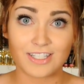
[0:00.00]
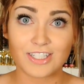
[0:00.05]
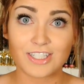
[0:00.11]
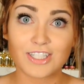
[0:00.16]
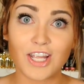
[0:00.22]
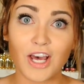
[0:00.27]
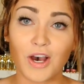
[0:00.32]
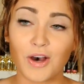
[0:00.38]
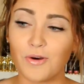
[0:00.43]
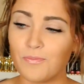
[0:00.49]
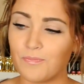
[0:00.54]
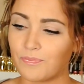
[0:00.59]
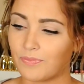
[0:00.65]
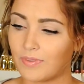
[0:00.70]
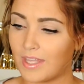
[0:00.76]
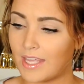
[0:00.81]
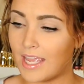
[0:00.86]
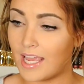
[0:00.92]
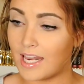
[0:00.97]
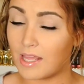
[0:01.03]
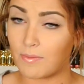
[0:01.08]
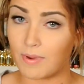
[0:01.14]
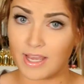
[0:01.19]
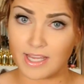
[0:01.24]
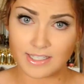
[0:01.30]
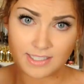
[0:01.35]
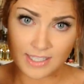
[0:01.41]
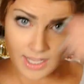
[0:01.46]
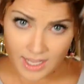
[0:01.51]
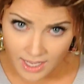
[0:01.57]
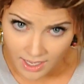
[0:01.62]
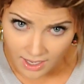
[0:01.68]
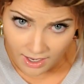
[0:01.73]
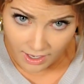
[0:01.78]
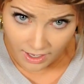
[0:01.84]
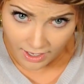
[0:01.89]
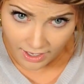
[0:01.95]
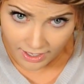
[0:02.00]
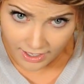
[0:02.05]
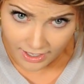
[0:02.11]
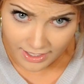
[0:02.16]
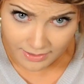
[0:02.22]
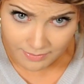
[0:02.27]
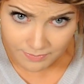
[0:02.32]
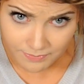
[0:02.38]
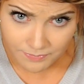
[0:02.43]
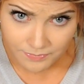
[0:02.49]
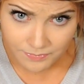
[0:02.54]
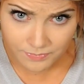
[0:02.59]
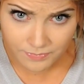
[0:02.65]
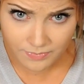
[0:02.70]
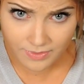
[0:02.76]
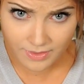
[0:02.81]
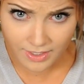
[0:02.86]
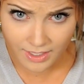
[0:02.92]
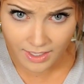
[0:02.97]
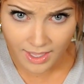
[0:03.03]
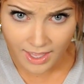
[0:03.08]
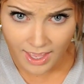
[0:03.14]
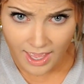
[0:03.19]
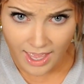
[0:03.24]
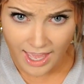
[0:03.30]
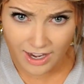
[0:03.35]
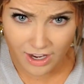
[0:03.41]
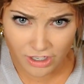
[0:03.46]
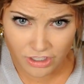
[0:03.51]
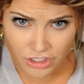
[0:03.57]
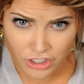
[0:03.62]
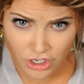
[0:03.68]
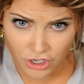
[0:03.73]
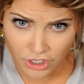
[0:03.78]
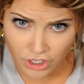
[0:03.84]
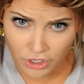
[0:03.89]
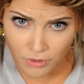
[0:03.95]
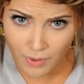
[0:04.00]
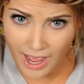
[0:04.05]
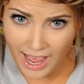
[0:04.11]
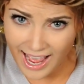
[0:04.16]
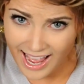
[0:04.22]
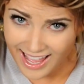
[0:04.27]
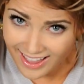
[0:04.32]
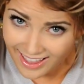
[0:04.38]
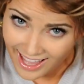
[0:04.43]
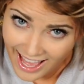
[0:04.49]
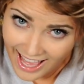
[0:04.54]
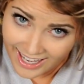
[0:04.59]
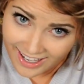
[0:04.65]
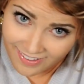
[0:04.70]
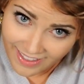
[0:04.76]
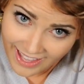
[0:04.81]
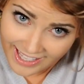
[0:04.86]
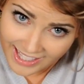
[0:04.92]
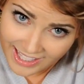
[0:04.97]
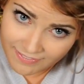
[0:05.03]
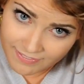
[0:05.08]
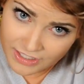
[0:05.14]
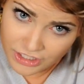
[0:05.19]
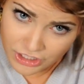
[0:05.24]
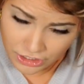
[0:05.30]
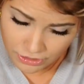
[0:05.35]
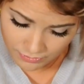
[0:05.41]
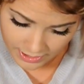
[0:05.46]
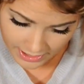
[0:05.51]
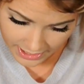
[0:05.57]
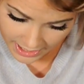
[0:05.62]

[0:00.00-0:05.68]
So anyways, and I'll show you, I kind of like even doing